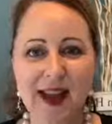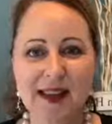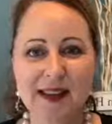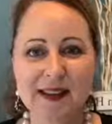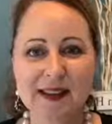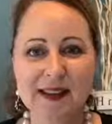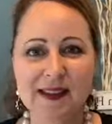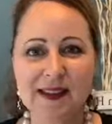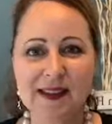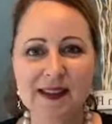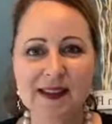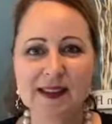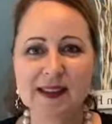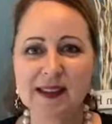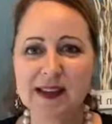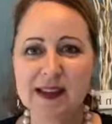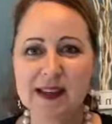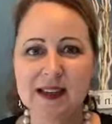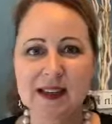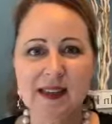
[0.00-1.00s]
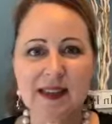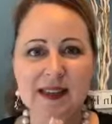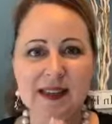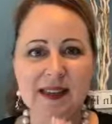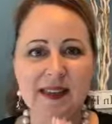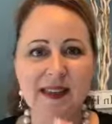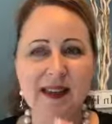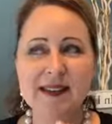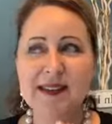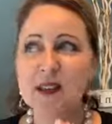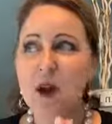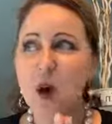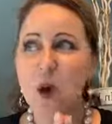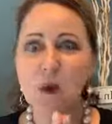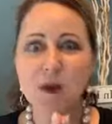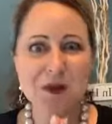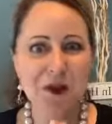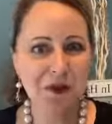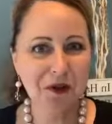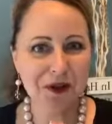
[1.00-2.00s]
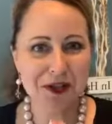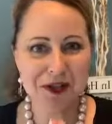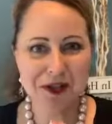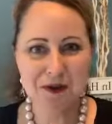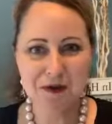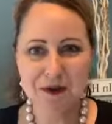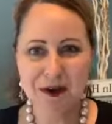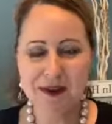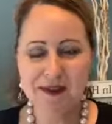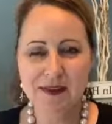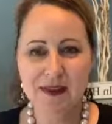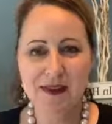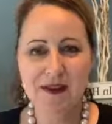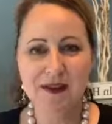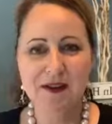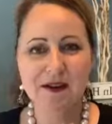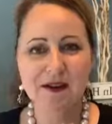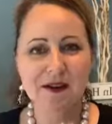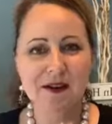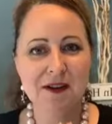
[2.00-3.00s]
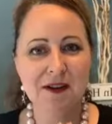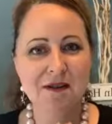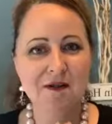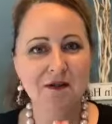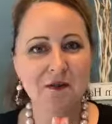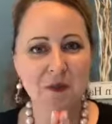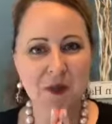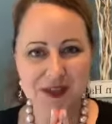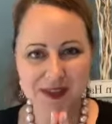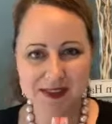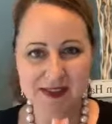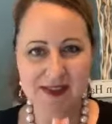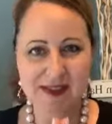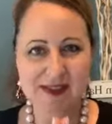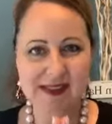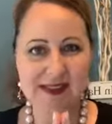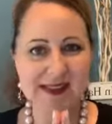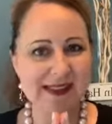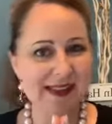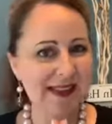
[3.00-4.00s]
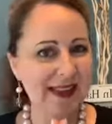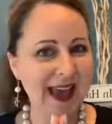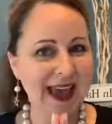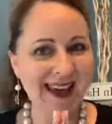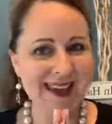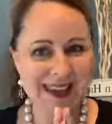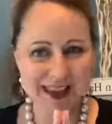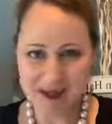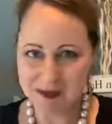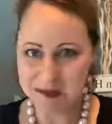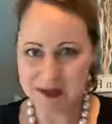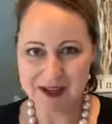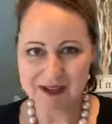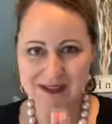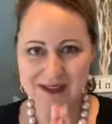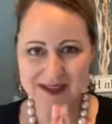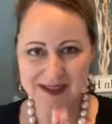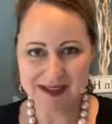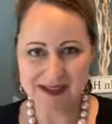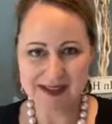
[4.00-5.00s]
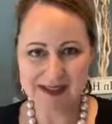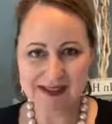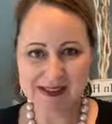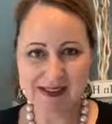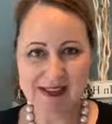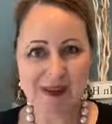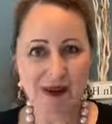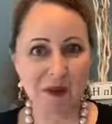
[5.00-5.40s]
That's the holy grail right there of business, is that email list.